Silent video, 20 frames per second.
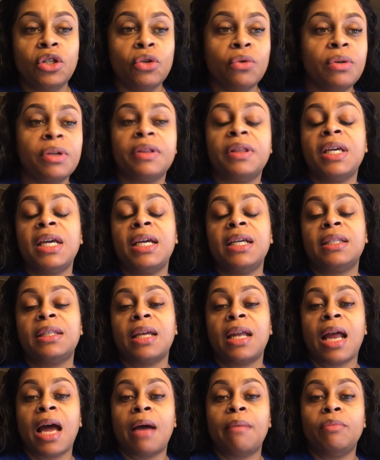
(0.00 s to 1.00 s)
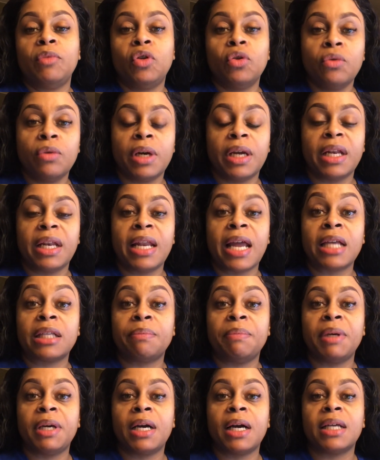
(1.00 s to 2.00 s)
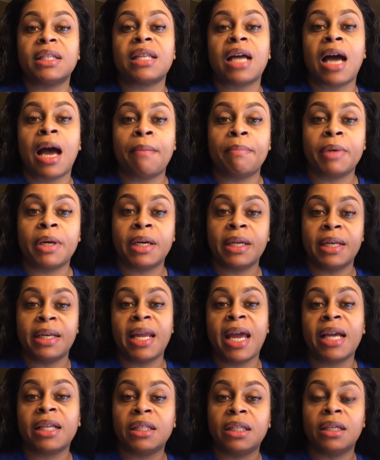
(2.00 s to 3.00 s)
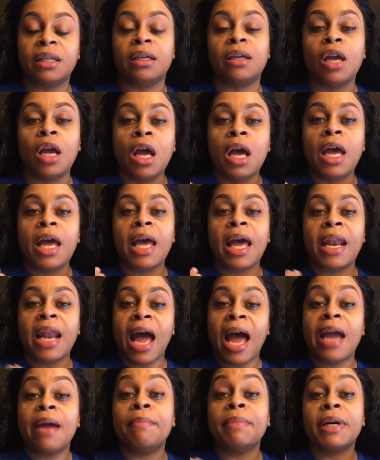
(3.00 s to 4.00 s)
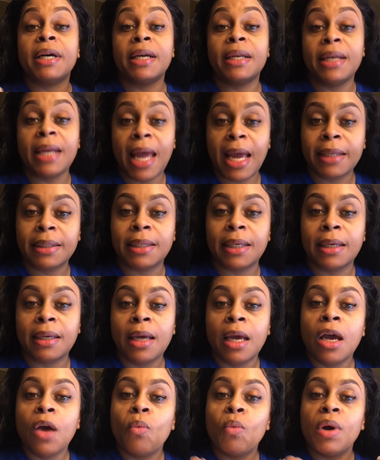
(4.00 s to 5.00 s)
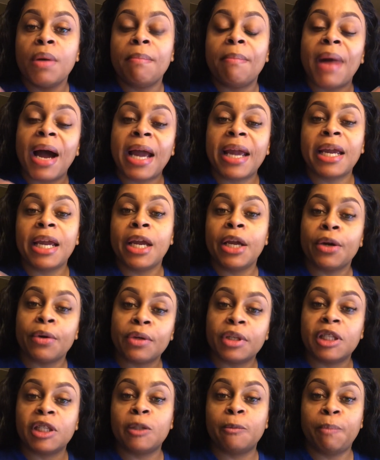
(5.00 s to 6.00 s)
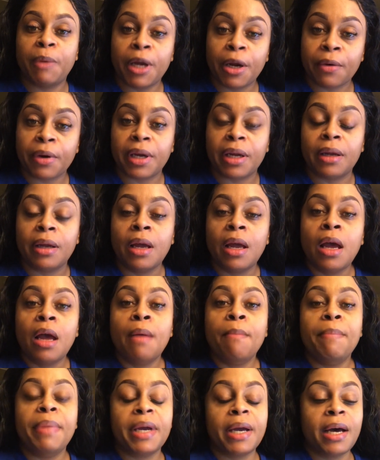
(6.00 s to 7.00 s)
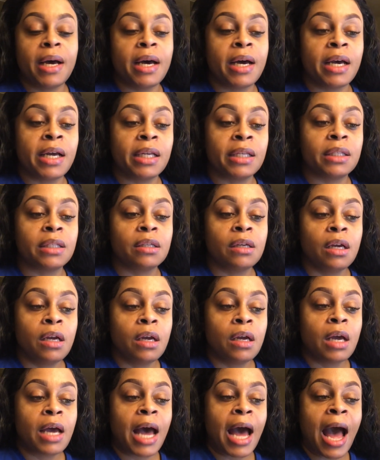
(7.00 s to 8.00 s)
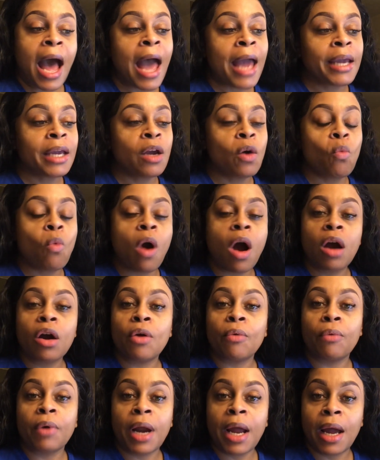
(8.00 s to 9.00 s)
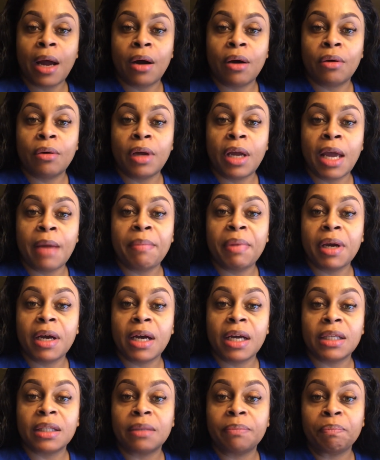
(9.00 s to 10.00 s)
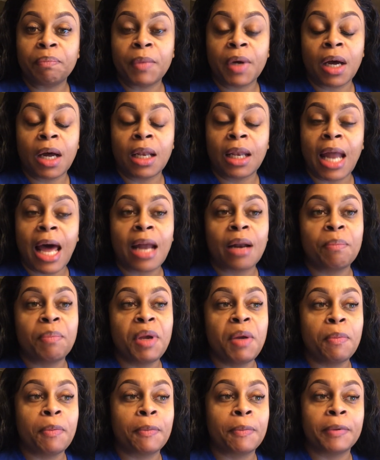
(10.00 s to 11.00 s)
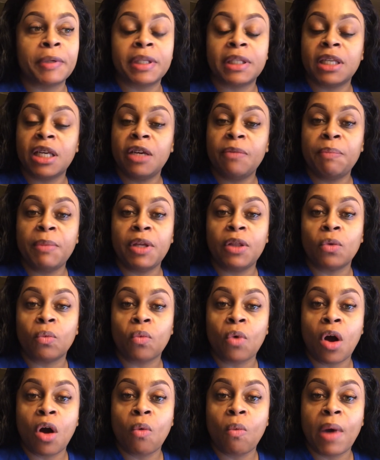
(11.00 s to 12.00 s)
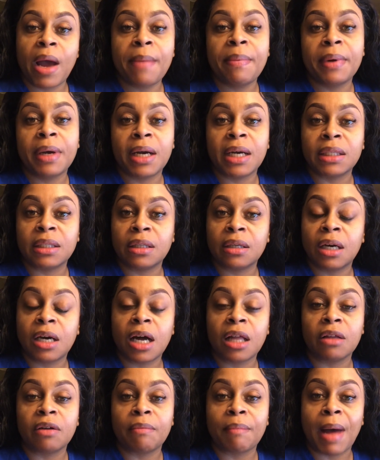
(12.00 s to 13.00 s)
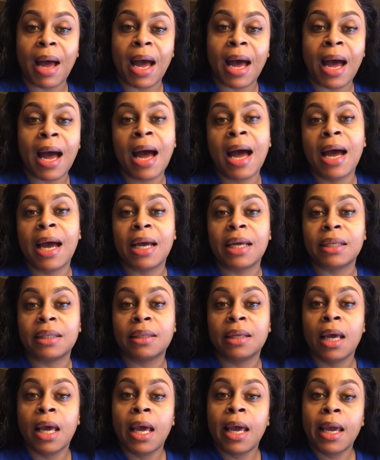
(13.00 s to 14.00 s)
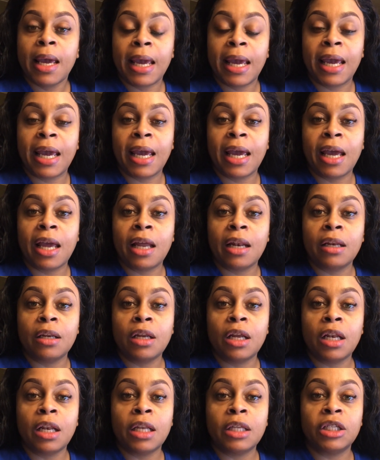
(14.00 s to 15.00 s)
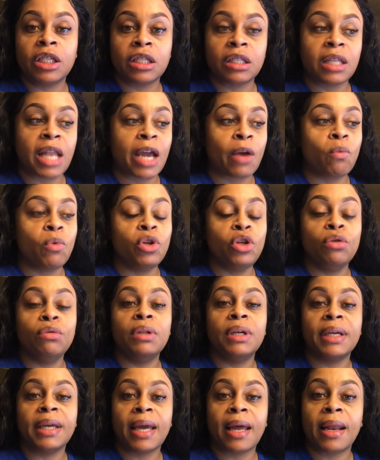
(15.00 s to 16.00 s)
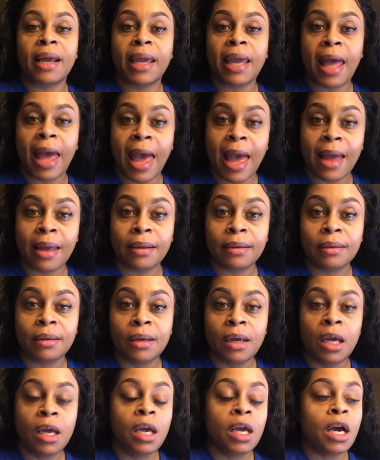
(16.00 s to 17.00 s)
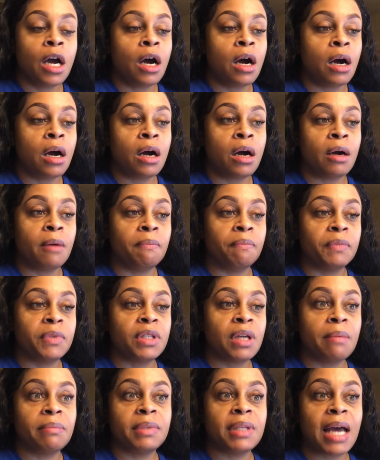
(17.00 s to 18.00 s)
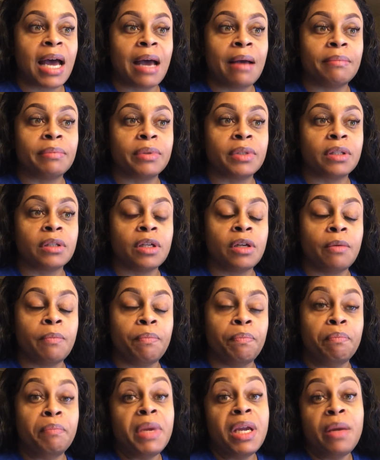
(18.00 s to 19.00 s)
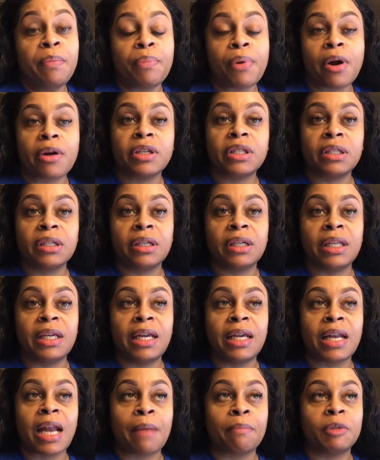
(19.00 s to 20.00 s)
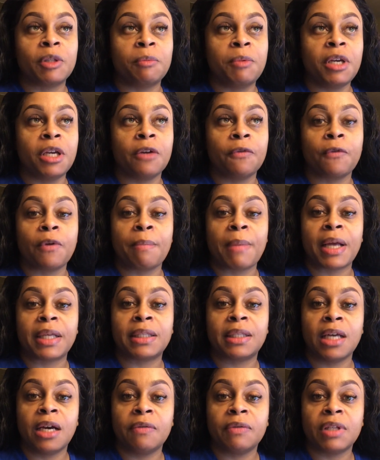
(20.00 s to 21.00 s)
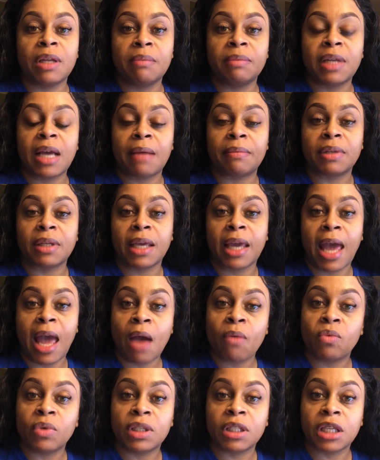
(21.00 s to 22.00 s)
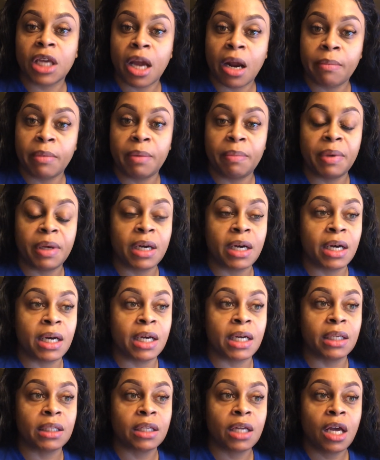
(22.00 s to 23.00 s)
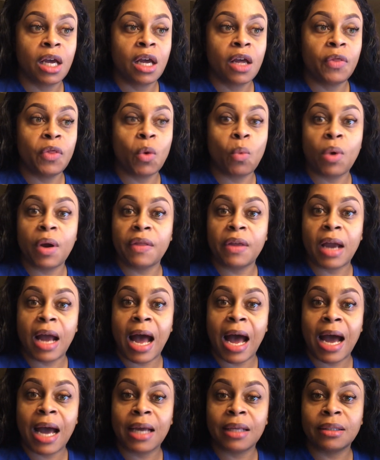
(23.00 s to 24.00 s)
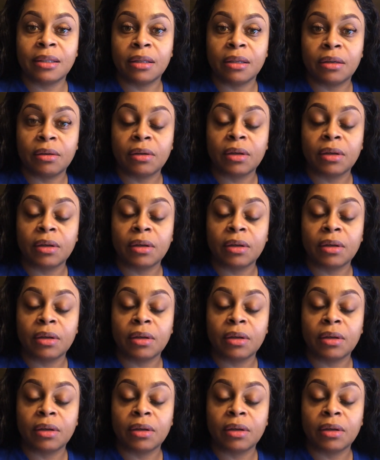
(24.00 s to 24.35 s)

the things that I'm doing. That's because I'm connecting, and I am connected with my inner spirit, because I can walk around, and because a lot of people perceive me the wrong way because of the color of my eyes. And just like when you look at a cat, sometimes, me personally, and I'm speaking for myself, sometimes the cat will scare me because the way their eyes look.